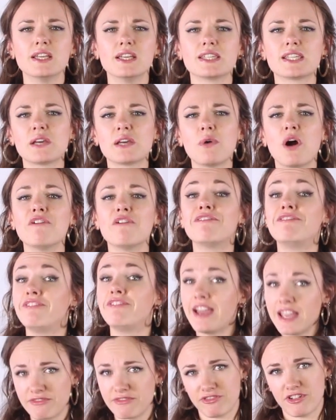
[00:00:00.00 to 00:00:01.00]
So our
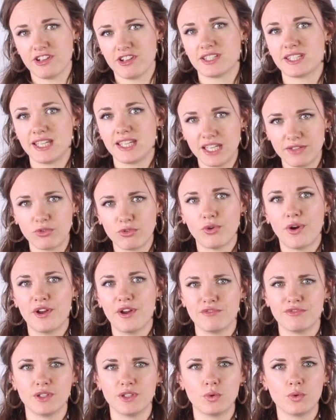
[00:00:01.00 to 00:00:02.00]
favourite evil
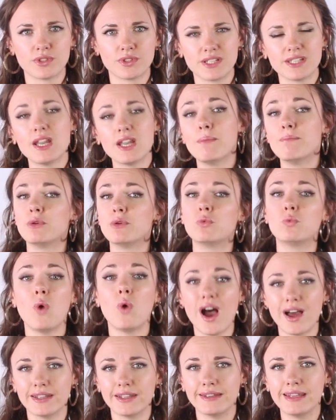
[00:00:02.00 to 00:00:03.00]
overlord at number
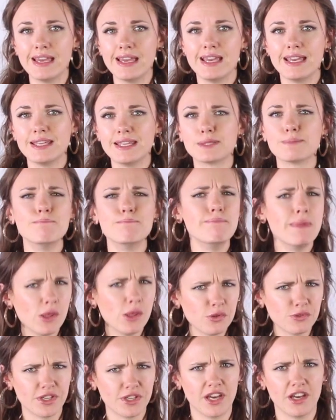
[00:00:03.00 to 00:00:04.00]
one is
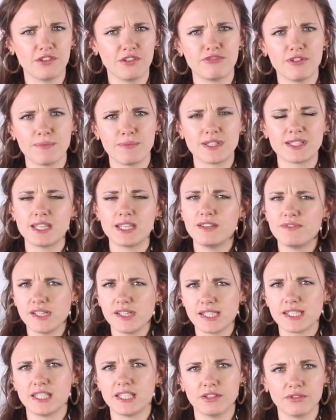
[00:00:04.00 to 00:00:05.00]
Milner from the T V
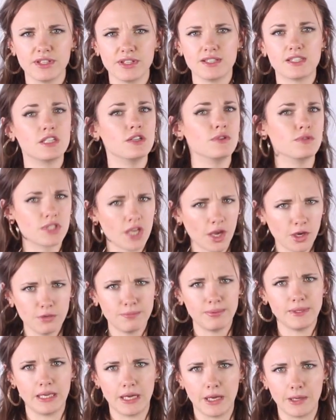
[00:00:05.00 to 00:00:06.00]
series
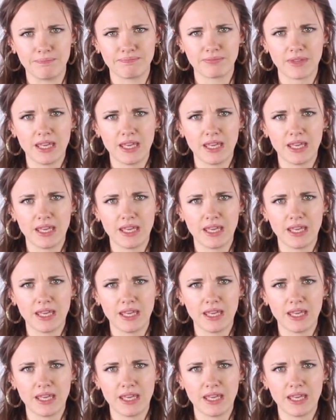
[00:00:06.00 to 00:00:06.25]
Utopia.